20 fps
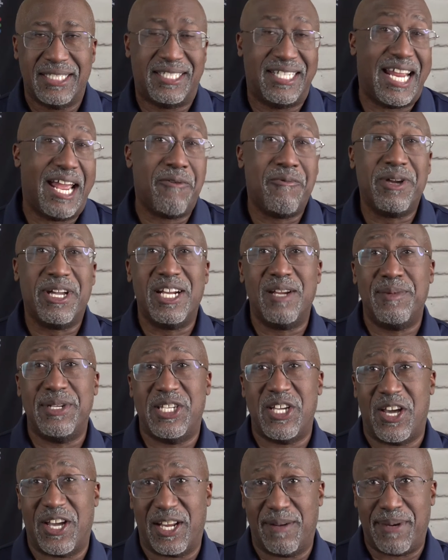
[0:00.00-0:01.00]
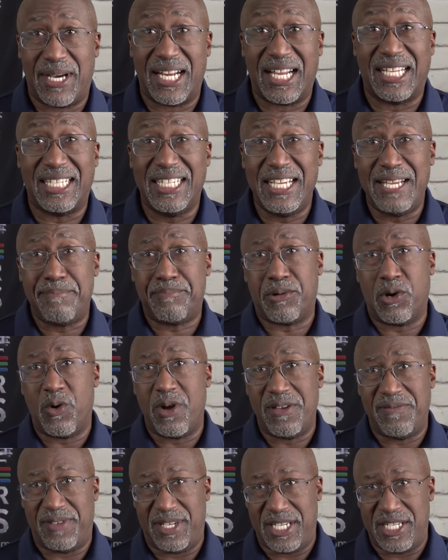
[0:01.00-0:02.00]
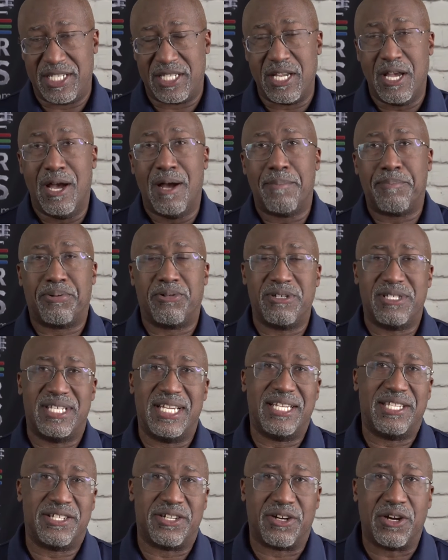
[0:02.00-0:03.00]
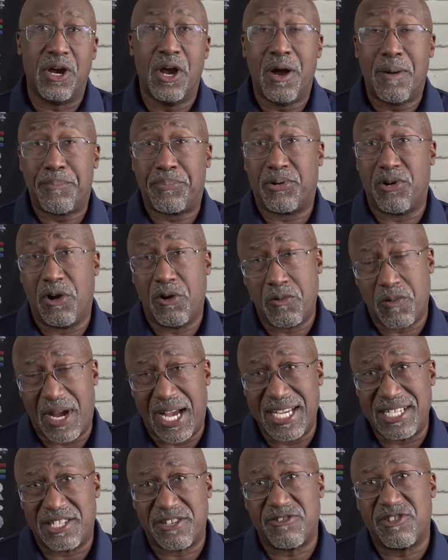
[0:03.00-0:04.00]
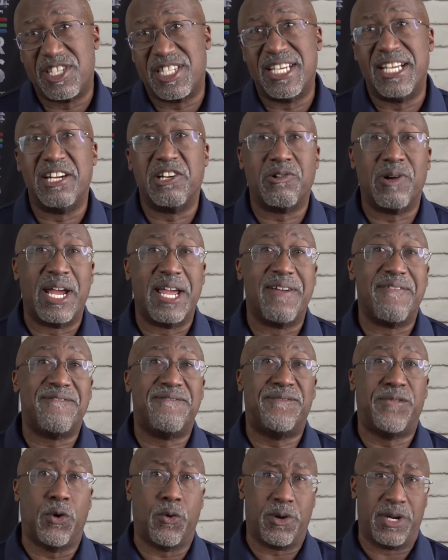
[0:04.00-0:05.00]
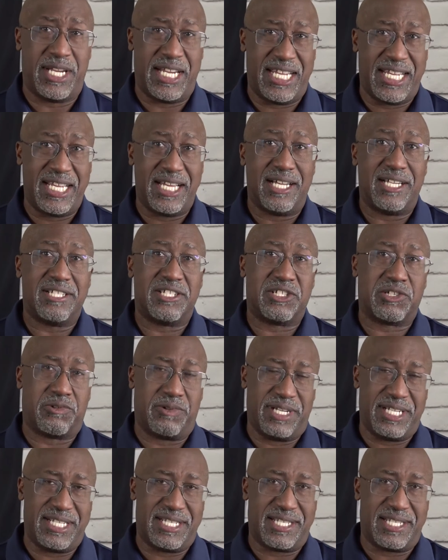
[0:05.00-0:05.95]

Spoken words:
Today we're going to be talking about Elite ProAV's Presenter Pro Riser CineGrey 4D screen